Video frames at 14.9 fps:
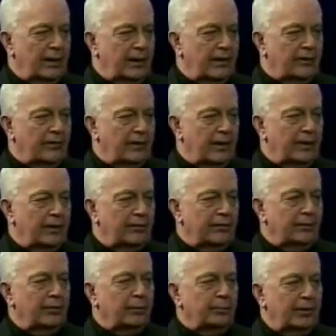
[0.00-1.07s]
lights hanging
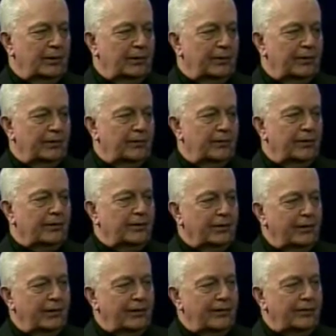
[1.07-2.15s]
from the buildings and the
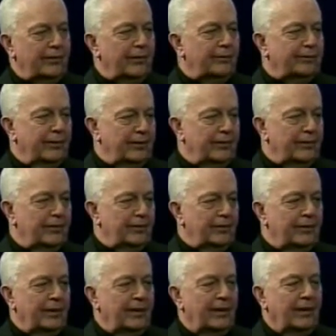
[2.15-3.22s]
trees and the fences.